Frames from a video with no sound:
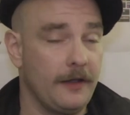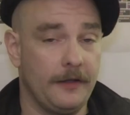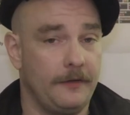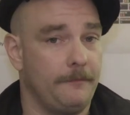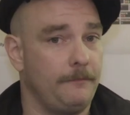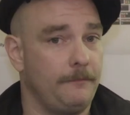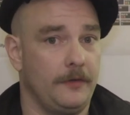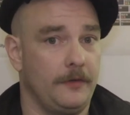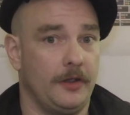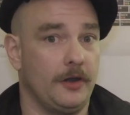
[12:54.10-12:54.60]

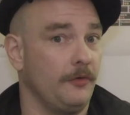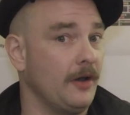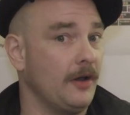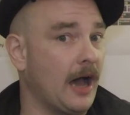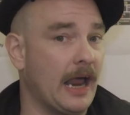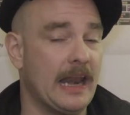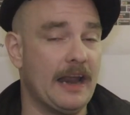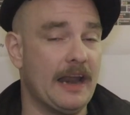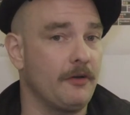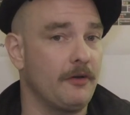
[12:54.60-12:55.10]
You know,
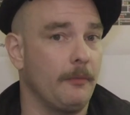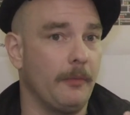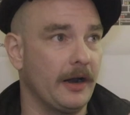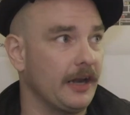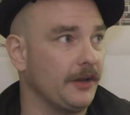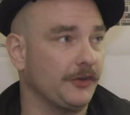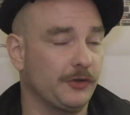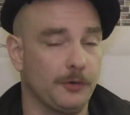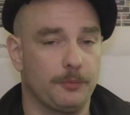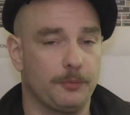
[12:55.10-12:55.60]
not everybody
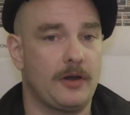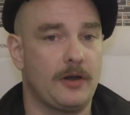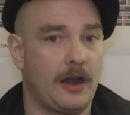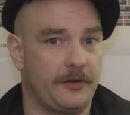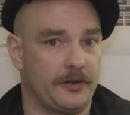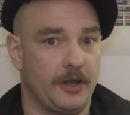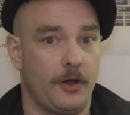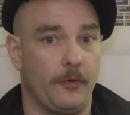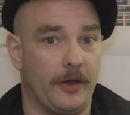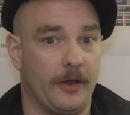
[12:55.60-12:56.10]
is super
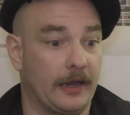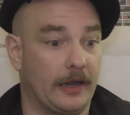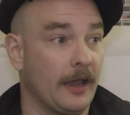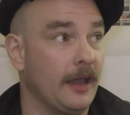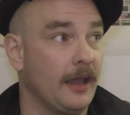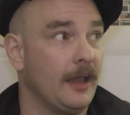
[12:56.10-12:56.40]
outgoing.